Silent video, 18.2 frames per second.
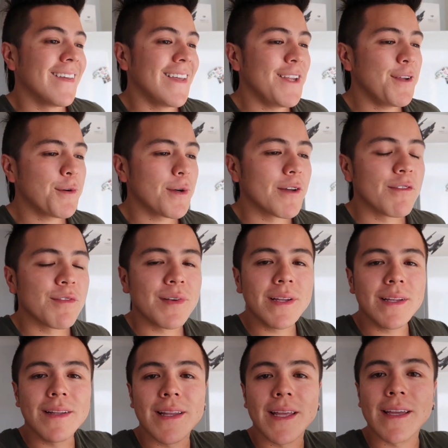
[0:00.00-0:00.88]
Anyway, I'm
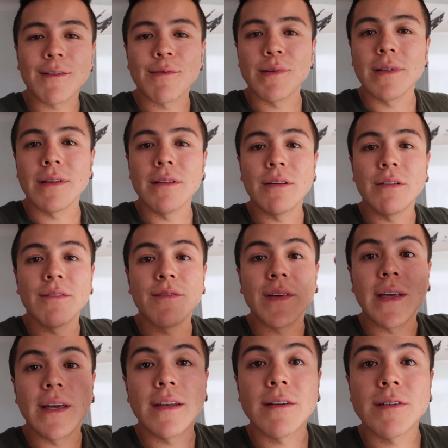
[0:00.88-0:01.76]
feeling like with a lot
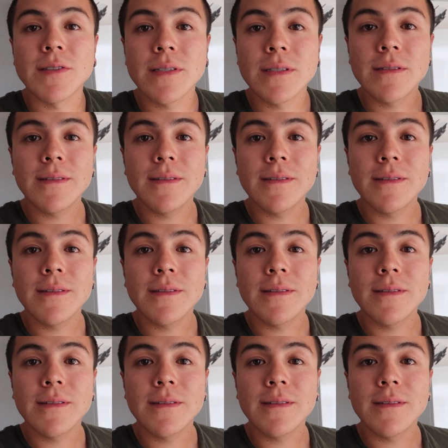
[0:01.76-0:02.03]
of energy